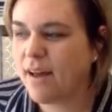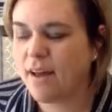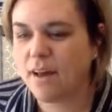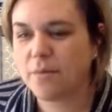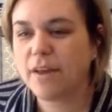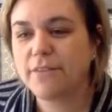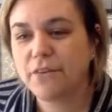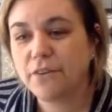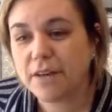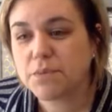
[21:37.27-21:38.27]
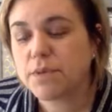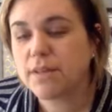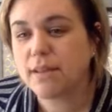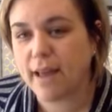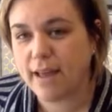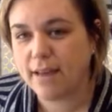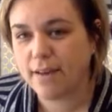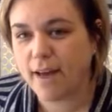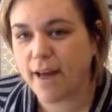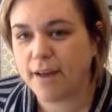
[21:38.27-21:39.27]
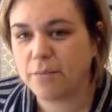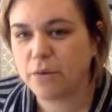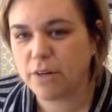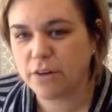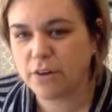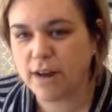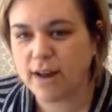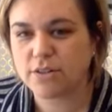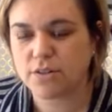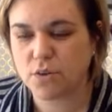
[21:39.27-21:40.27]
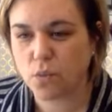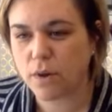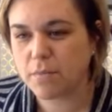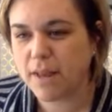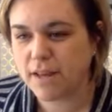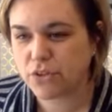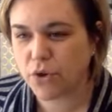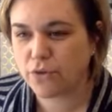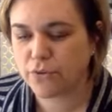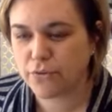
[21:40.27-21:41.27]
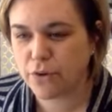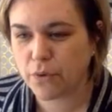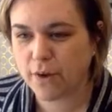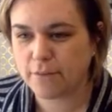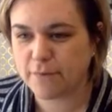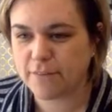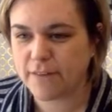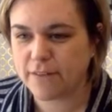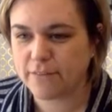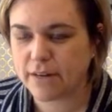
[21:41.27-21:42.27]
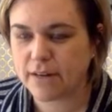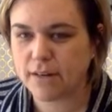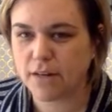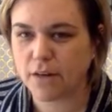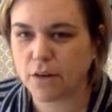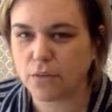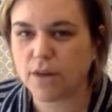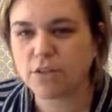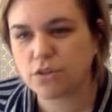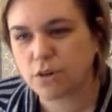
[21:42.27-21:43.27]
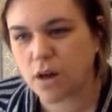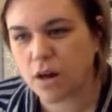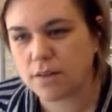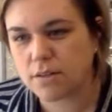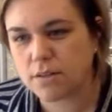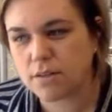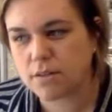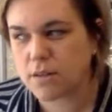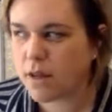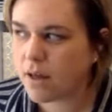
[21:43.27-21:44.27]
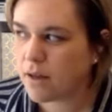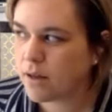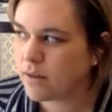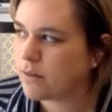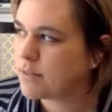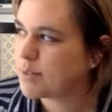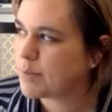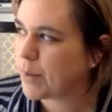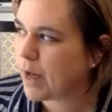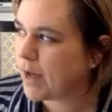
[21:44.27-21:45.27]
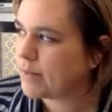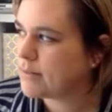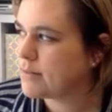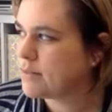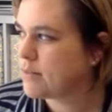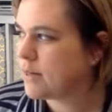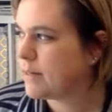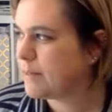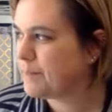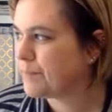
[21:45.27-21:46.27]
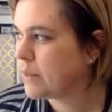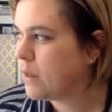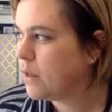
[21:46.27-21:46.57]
Um, if you guys would like, I am going to create just a one page overview of my favorite, you know, restaurants, uh, spots, um,